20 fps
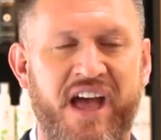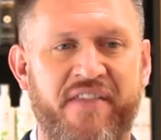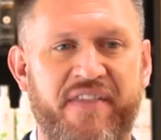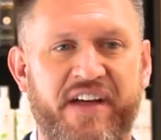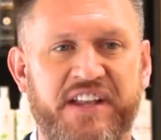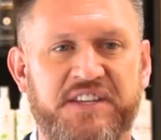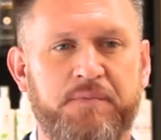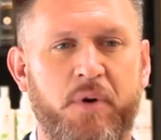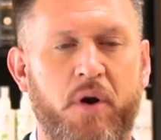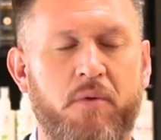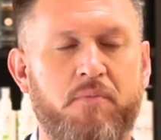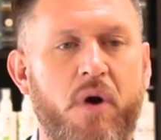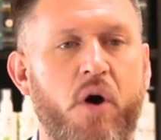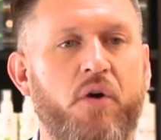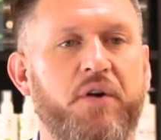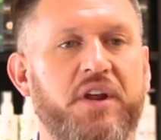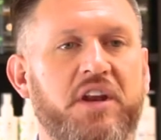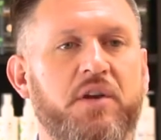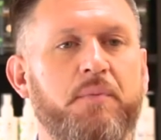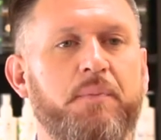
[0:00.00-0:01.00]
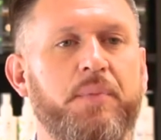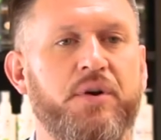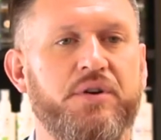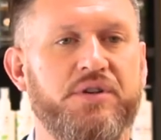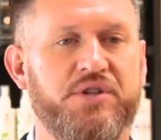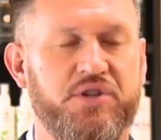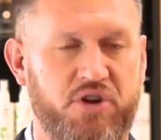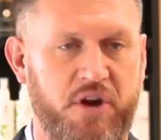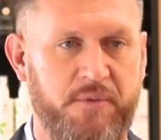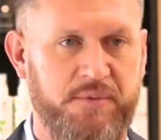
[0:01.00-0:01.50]
that's promoting
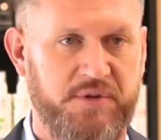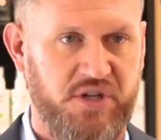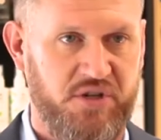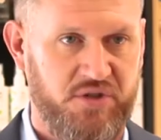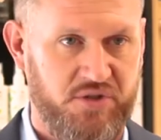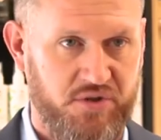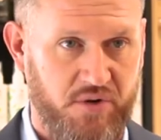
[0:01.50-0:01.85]
prescription